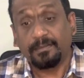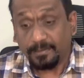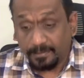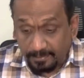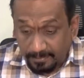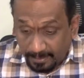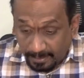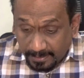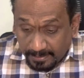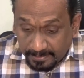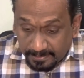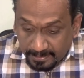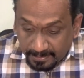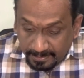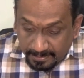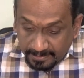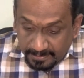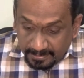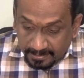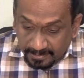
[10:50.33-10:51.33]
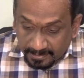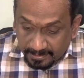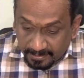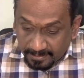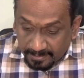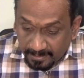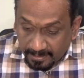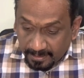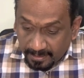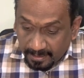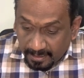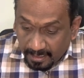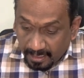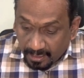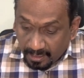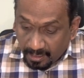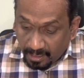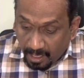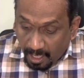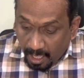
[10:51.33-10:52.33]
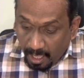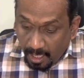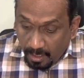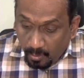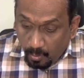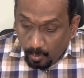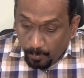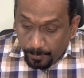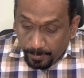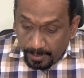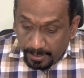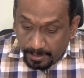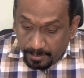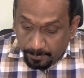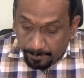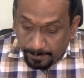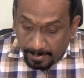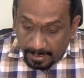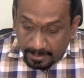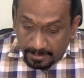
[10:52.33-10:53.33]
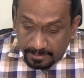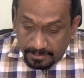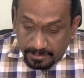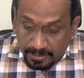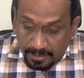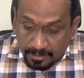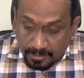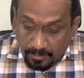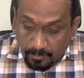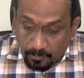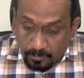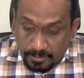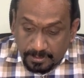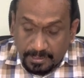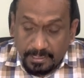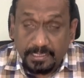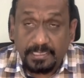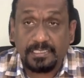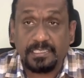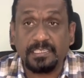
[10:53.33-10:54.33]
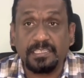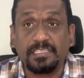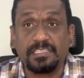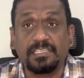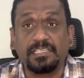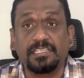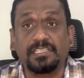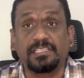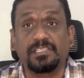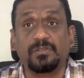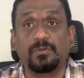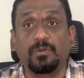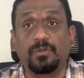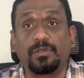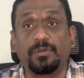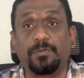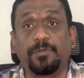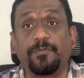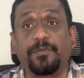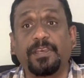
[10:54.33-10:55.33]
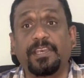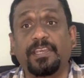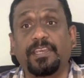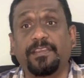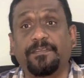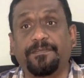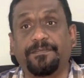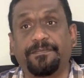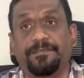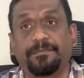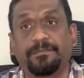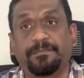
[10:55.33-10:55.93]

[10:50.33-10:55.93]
That is the reason non-open item managed accounts reconciliation is going to be very tough.